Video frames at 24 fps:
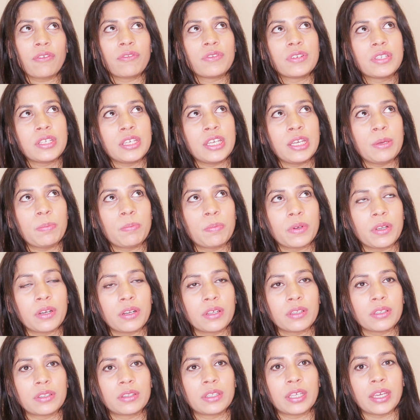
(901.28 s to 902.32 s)
of deep
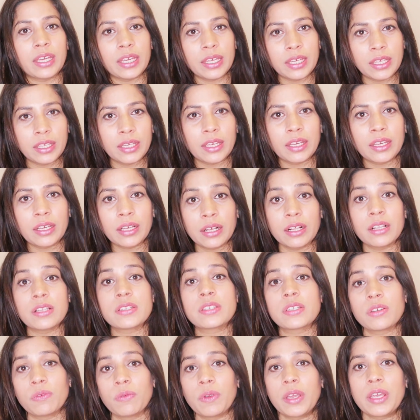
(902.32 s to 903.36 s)
thinking
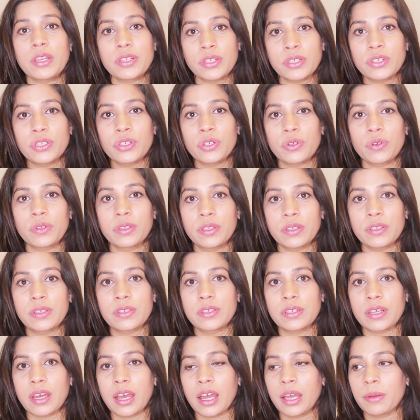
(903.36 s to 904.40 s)
cultivated during
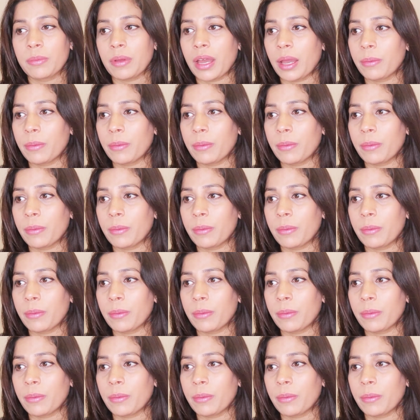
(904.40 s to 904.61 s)
this time.